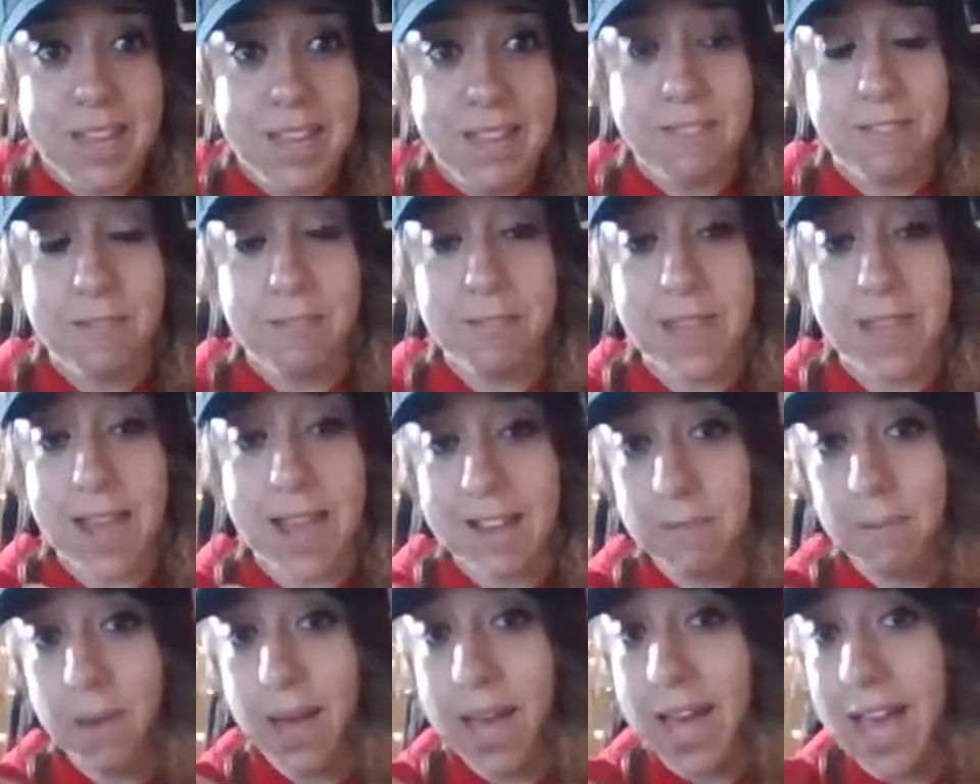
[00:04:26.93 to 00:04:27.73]
So
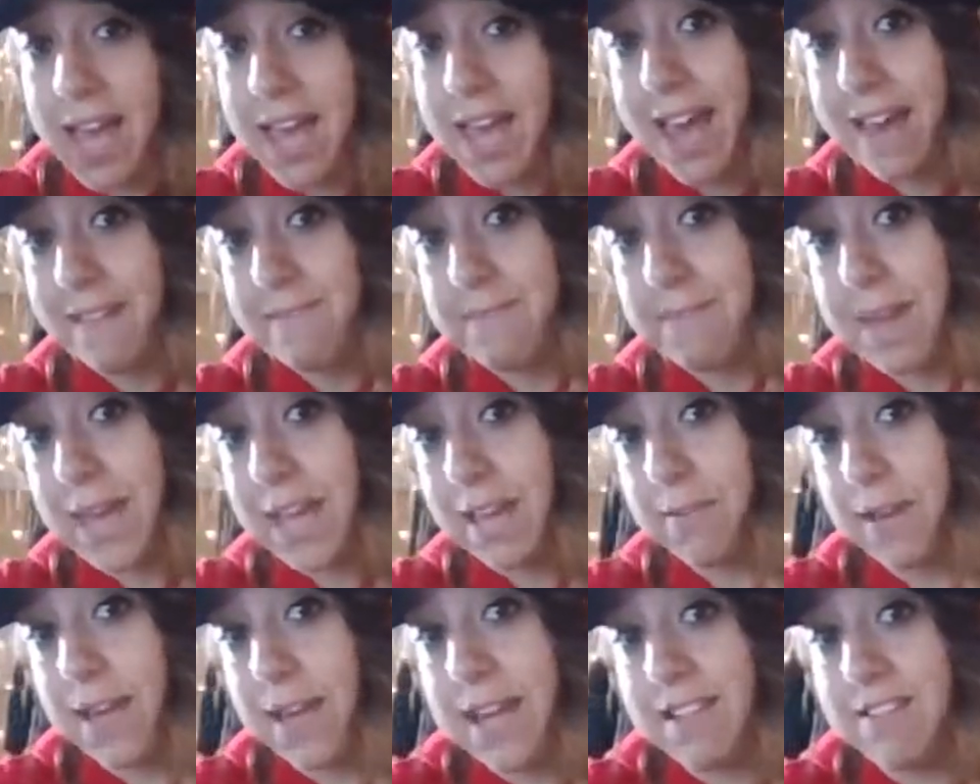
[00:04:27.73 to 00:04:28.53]
that's why I have my
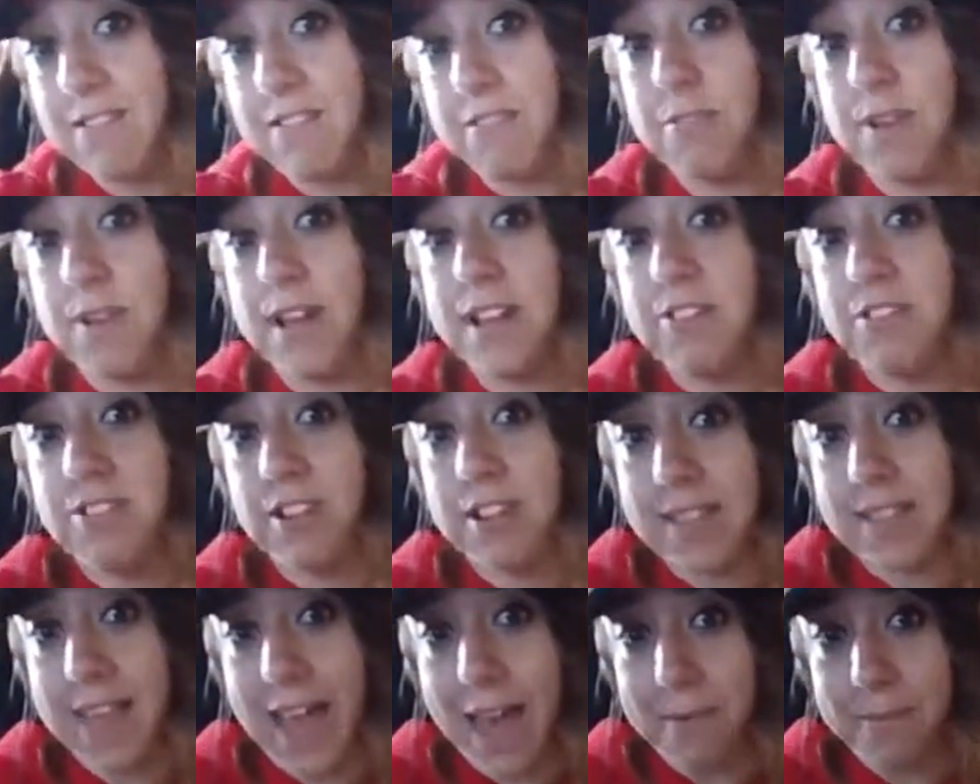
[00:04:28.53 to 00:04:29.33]
grades
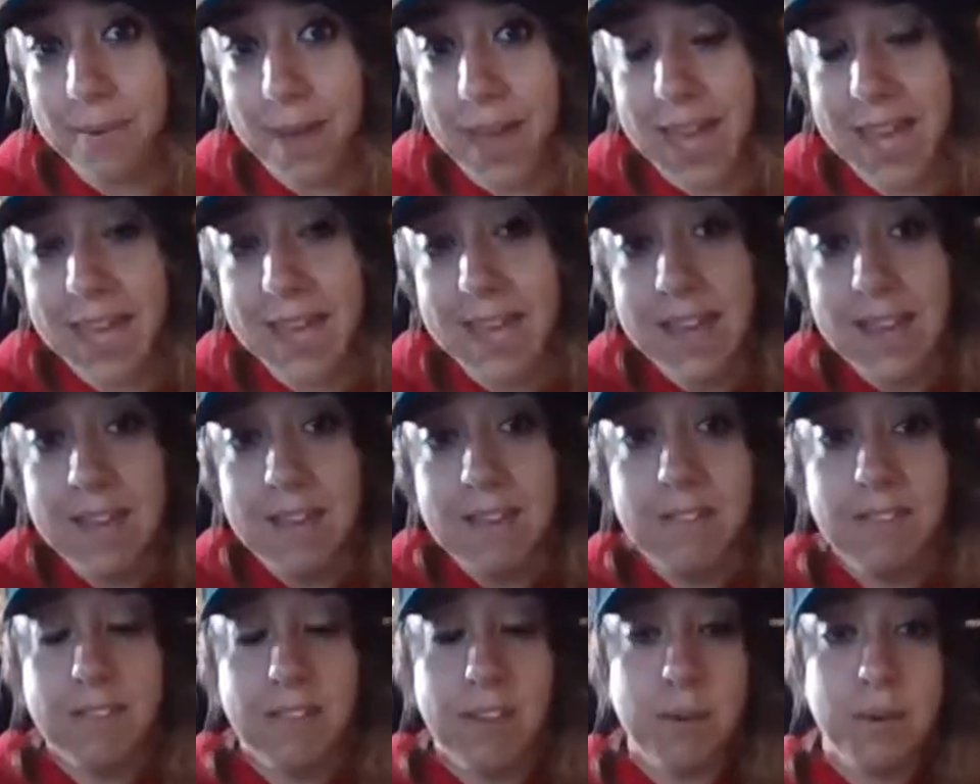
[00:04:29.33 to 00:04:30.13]
structured that way.
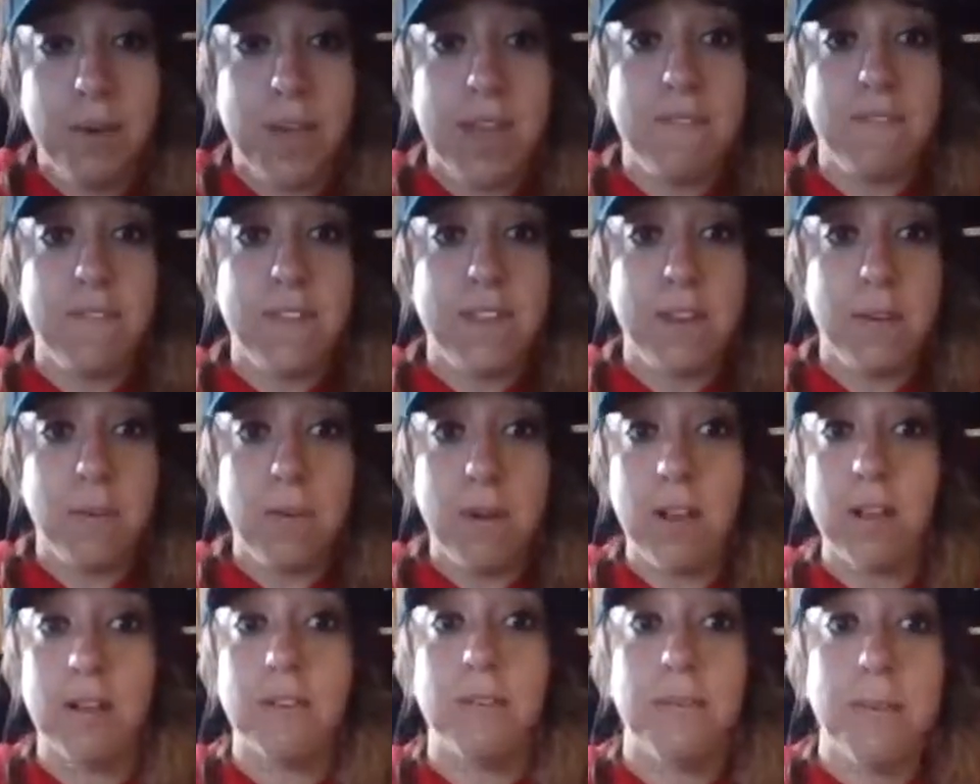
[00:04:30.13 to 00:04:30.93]
So if
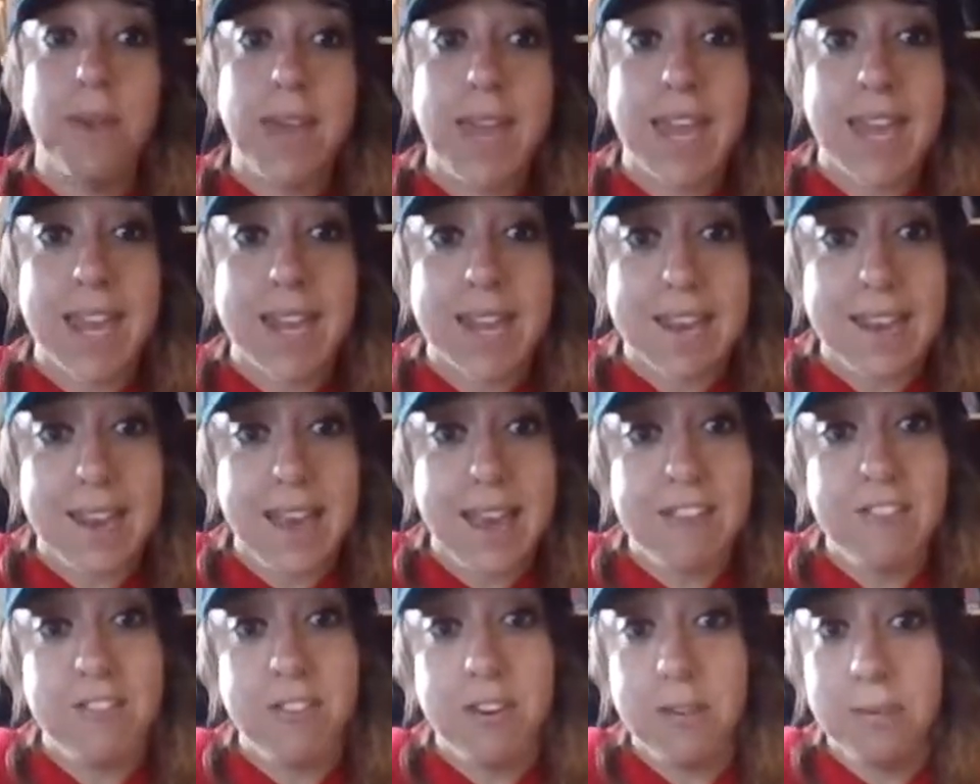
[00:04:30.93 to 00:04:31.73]
your grade in
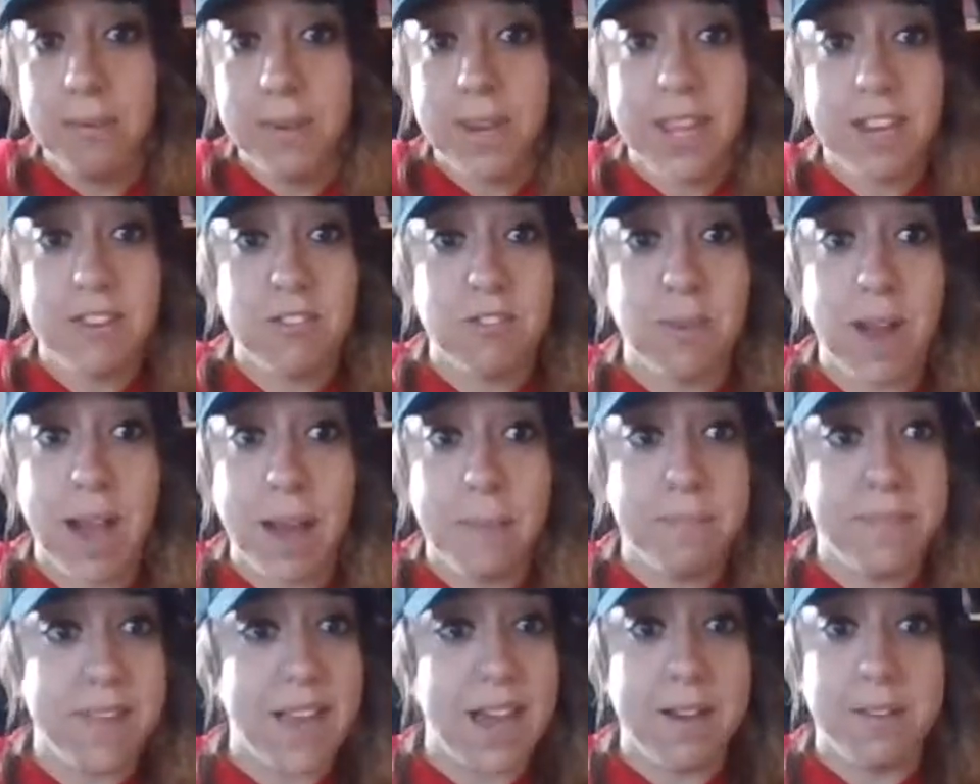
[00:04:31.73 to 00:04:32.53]
Edgenuity
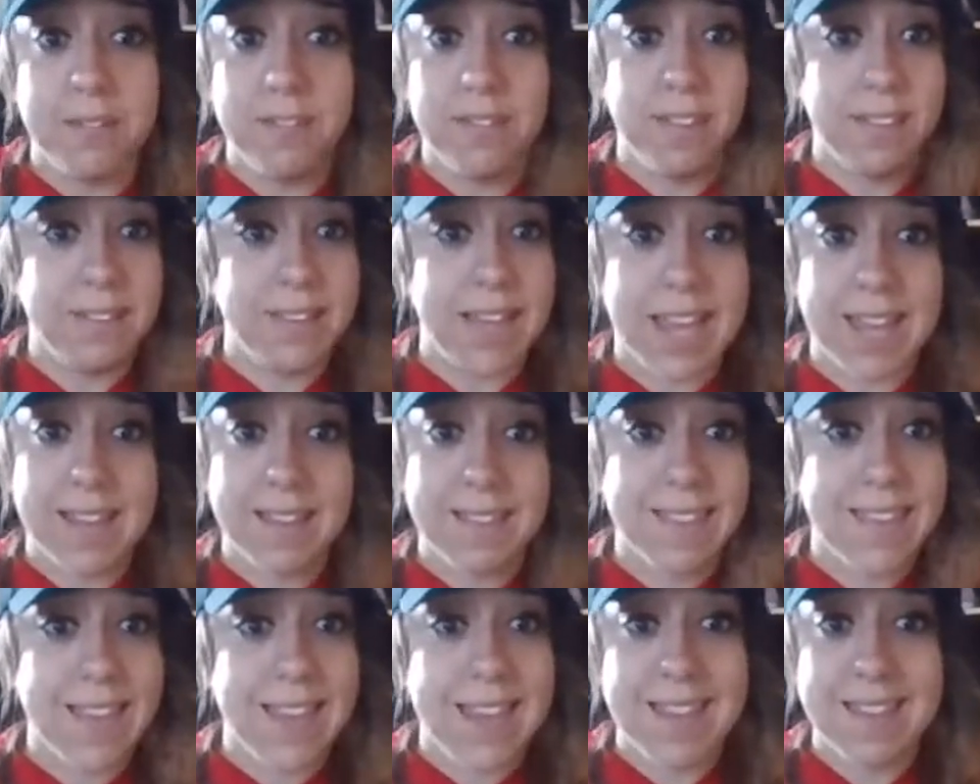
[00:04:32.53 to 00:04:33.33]
dropped down to
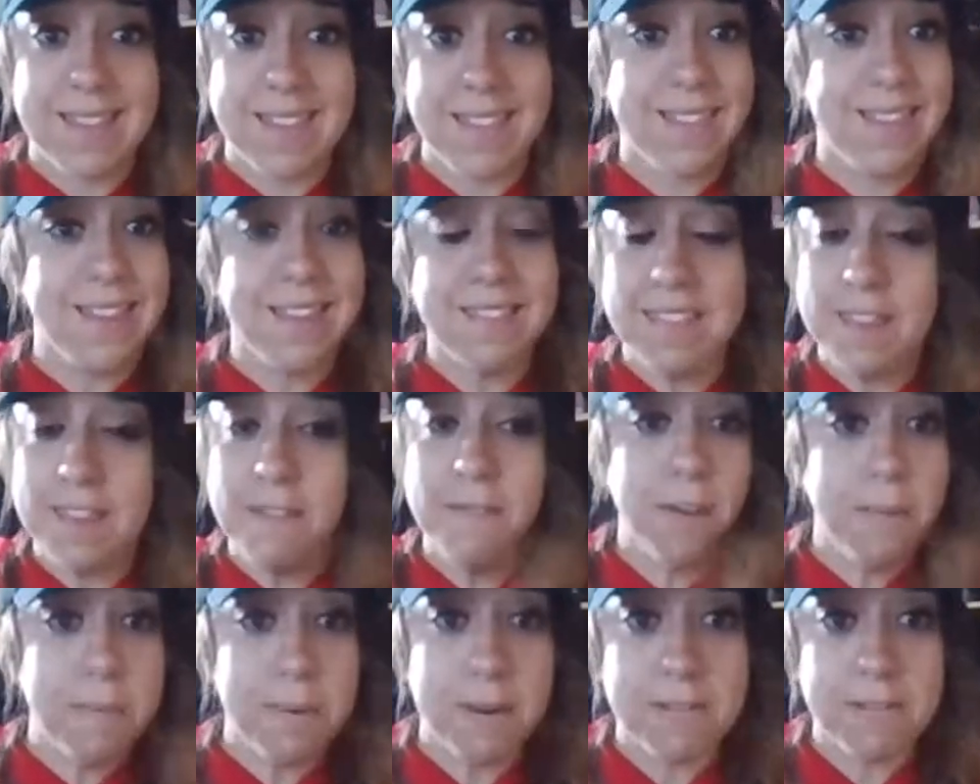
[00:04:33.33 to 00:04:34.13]
like, say, a
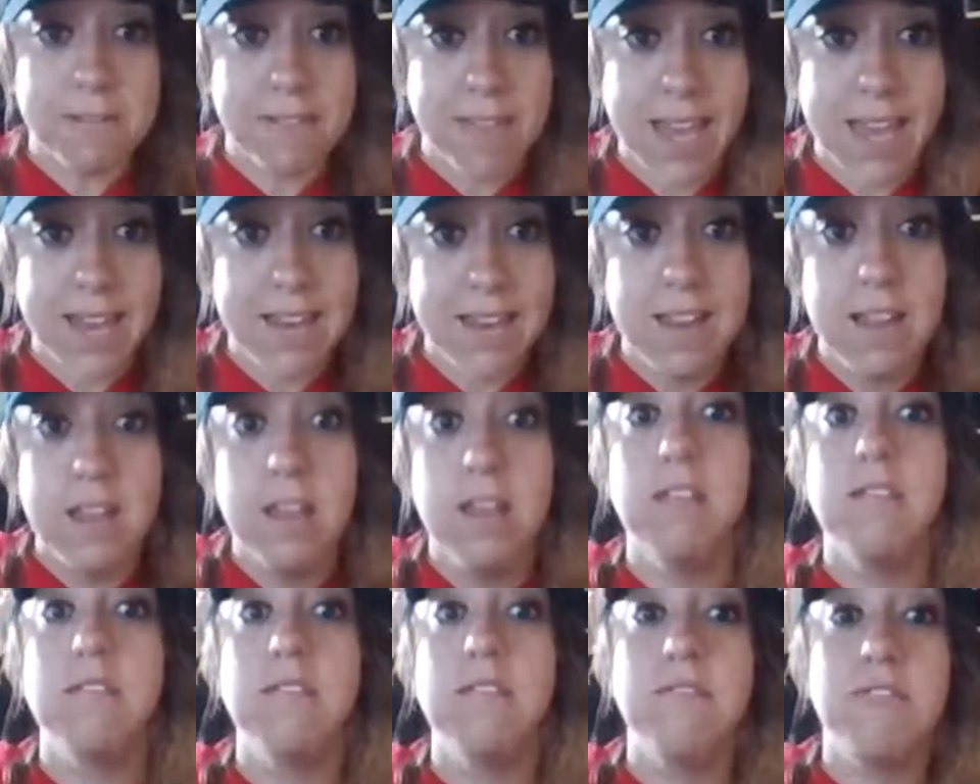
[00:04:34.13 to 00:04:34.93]
64%,
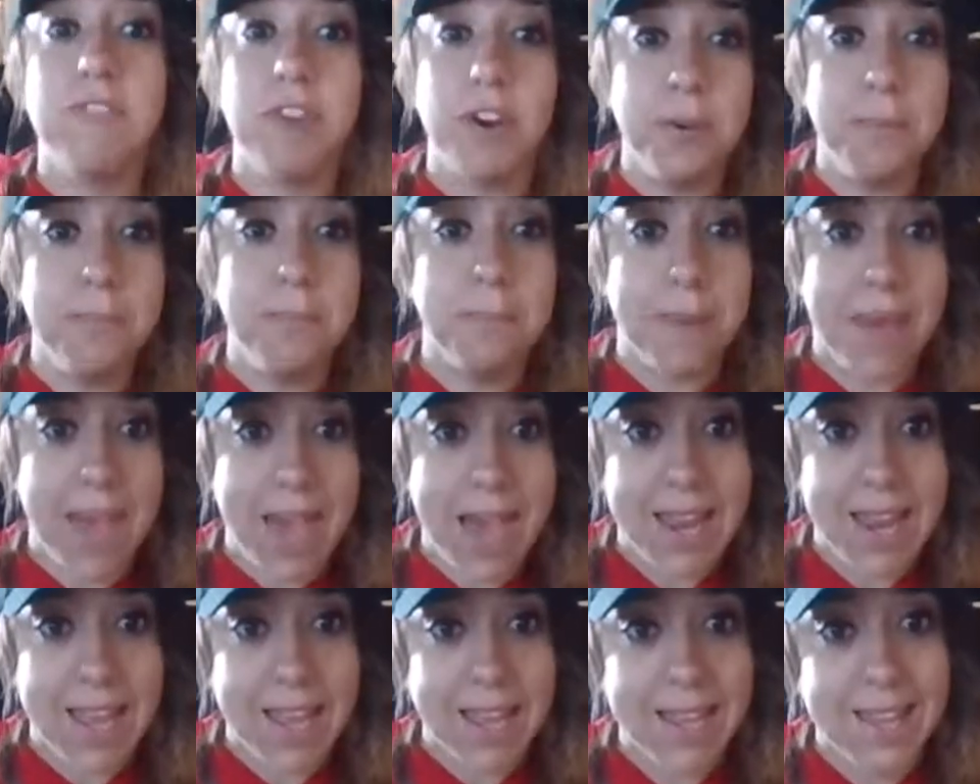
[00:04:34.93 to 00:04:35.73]
don't
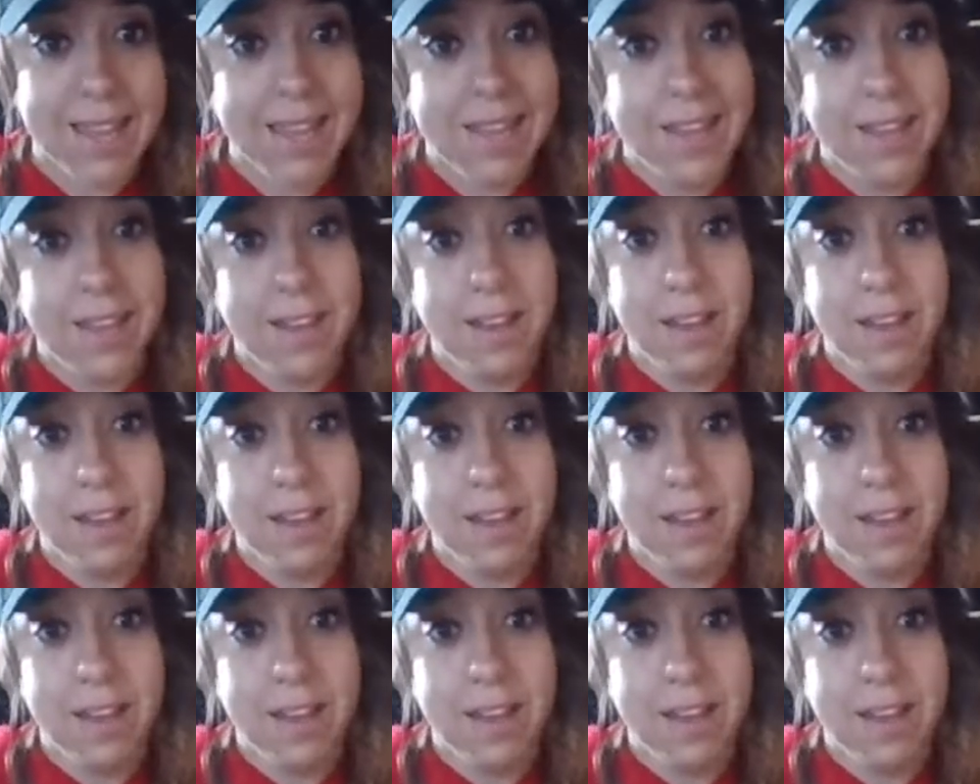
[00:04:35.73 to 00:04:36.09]
panic.